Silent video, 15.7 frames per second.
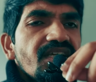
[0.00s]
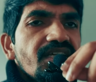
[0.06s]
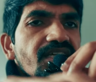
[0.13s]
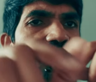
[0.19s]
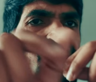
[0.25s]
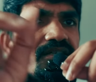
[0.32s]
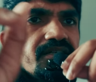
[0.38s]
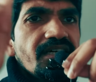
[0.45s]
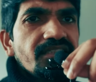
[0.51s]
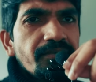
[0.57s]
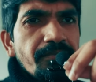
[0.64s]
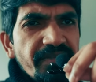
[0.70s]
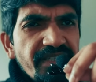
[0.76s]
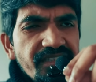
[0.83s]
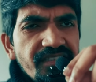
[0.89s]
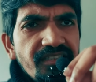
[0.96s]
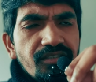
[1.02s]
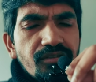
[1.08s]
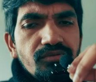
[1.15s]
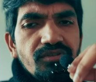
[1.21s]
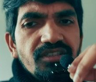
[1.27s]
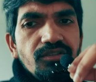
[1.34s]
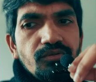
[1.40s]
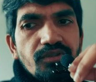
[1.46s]
as a PhD
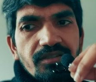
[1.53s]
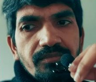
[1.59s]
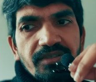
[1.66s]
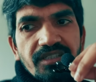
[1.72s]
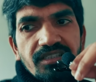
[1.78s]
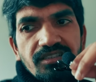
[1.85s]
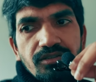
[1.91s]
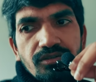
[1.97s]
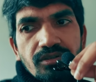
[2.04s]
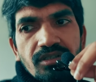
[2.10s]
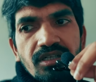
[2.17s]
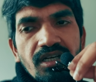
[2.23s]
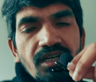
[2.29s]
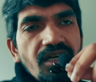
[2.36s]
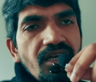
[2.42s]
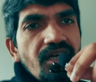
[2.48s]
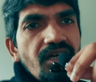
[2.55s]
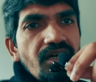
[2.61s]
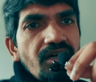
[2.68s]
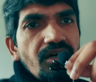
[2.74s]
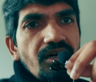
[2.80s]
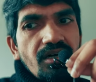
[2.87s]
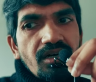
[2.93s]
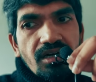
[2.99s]
student, you can bring your
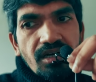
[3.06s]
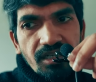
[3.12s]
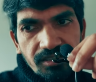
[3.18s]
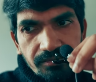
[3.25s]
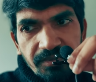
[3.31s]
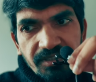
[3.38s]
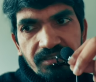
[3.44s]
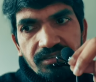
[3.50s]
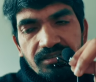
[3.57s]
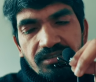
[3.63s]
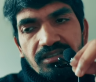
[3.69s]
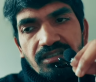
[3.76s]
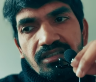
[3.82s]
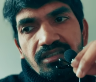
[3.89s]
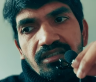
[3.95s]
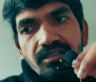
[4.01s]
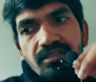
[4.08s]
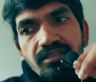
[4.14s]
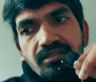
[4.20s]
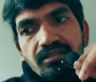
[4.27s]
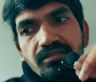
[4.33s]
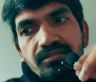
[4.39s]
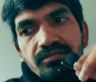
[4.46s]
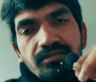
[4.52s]
husband
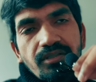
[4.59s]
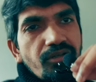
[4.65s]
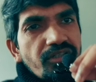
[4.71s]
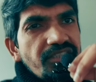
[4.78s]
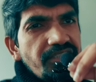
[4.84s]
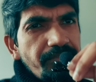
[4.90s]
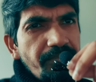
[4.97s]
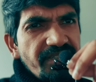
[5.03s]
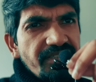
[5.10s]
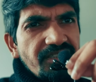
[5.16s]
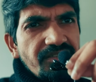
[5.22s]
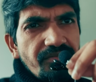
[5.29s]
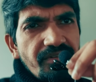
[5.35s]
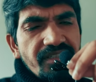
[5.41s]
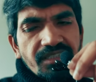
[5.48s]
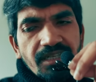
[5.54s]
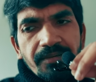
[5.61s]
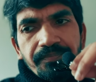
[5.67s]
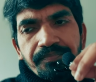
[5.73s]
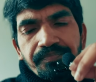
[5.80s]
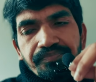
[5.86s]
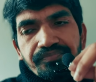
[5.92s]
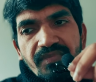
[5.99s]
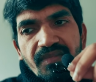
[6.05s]
on a dependent visa.
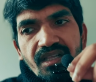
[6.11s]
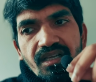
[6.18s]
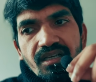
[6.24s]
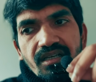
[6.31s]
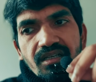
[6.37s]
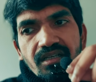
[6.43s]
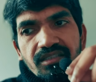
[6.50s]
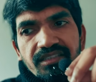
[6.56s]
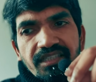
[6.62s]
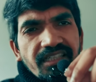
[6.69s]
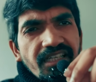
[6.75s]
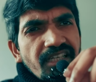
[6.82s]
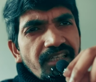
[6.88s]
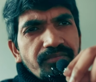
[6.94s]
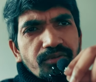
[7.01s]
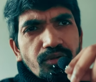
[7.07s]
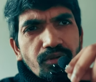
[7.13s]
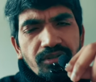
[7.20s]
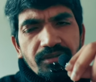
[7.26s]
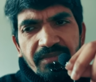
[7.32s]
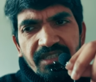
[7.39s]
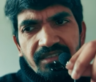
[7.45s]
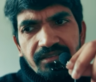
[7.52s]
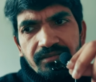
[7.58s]
That I have told
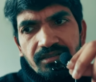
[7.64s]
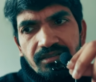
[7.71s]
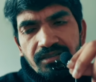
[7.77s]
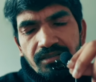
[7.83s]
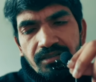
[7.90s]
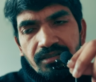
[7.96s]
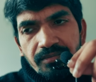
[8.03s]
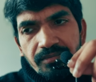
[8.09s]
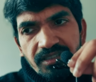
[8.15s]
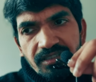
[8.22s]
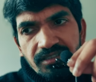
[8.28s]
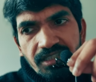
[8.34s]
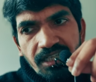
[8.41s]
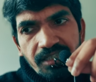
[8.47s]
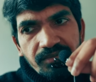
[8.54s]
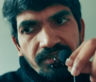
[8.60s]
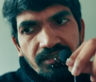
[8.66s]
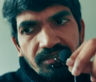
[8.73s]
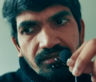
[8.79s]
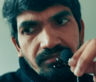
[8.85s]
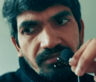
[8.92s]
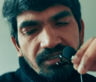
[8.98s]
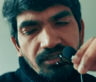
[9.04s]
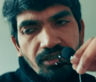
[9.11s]
many many times
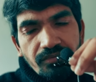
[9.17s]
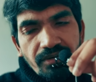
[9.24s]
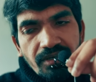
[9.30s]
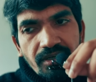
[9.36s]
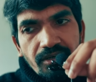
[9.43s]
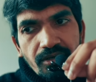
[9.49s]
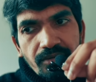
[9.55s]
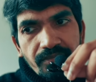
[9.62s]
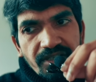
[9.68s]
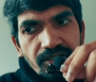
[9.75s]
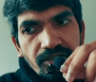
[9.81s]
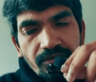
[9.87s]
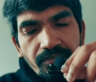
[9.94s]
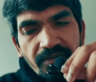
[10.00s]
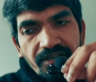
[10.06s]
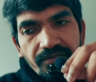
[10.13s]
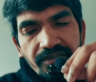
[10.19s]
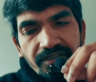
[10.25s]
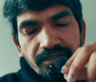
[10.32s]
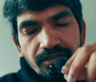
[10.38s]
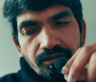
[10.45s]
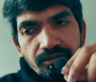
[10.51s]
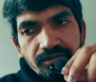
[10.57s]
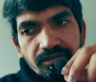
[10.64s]
in many of my
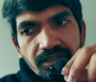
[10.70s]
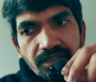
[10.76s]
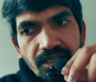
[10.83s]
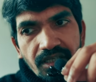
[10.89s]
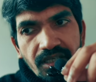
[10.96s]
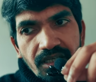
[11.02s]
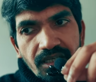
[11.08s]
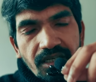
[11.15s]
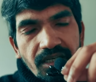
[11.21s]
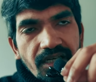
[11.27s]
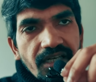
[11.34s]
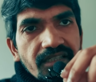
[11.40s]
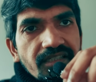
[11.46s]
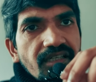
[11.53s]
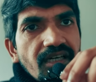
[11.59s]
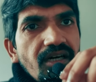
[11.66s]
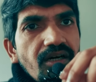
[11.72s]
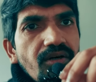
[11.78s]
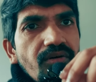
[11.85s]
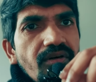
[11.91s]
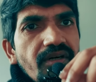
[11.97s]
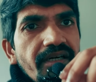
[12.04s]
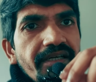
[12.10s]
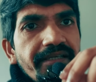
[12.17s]
videos. And
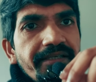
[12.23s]
now,